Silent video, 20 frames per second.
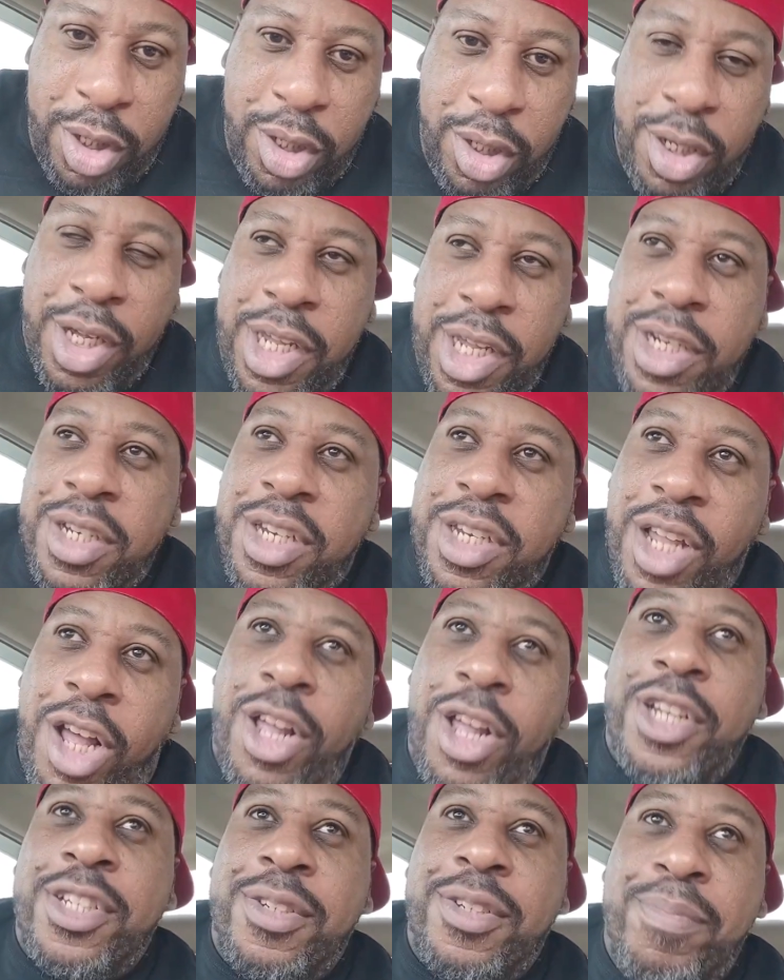It
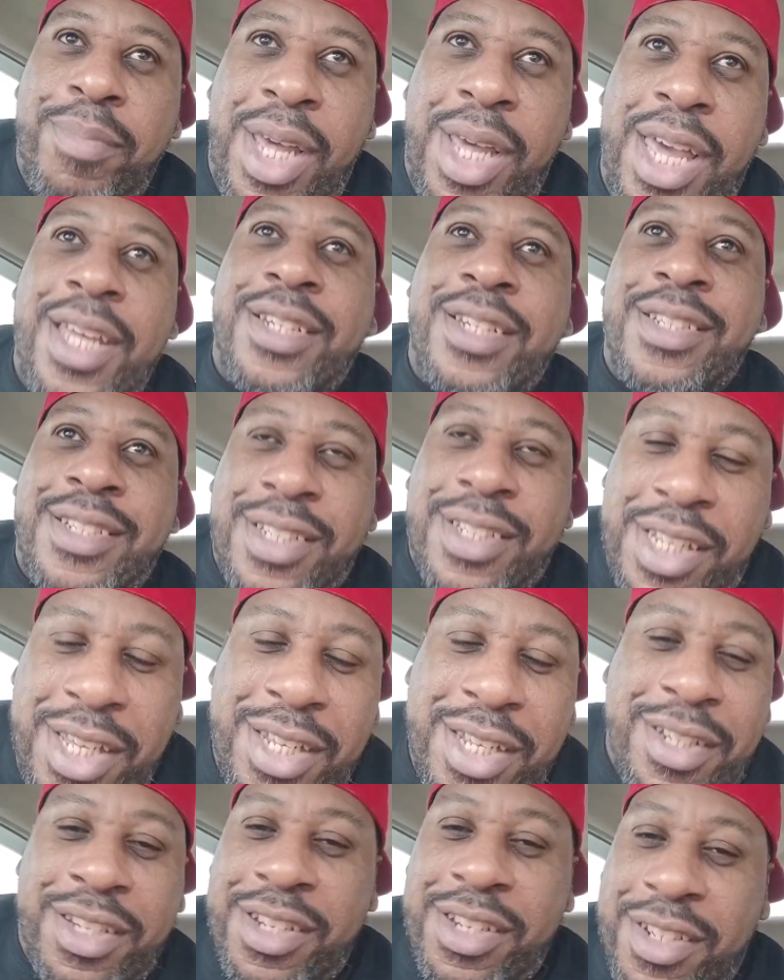doesn't make
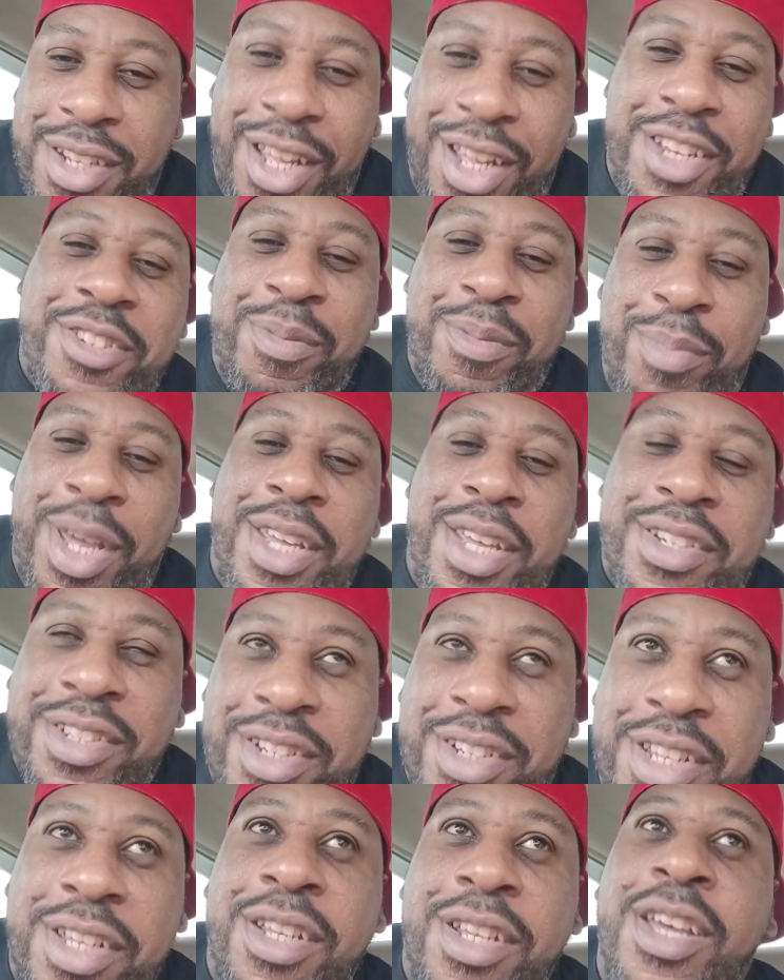sense. It doesn't make
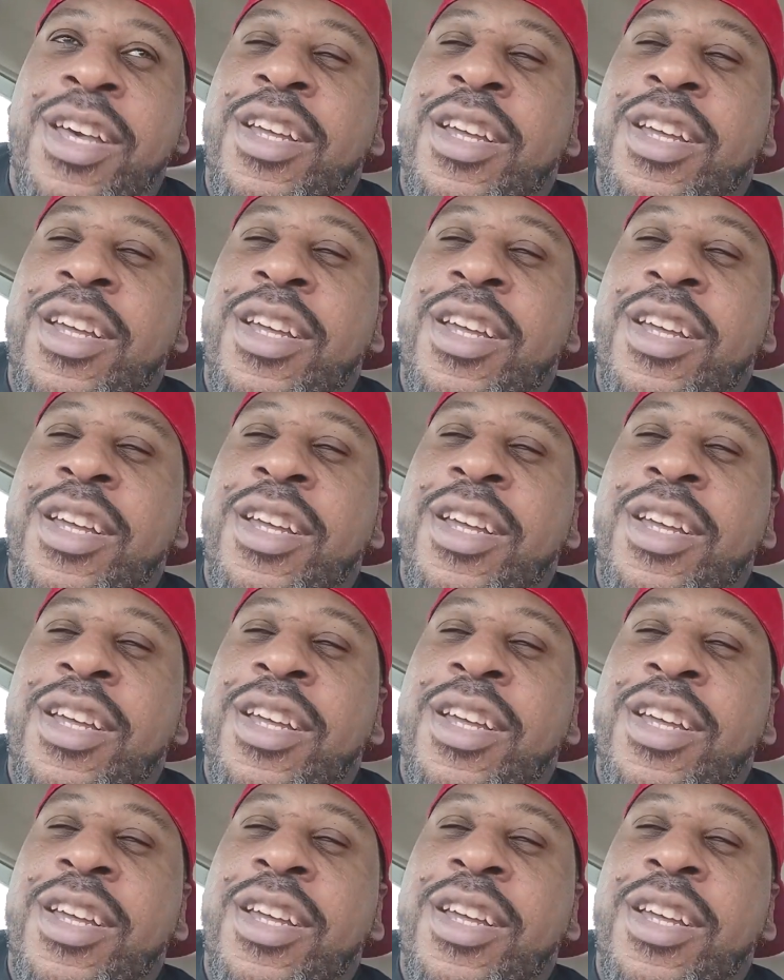sense.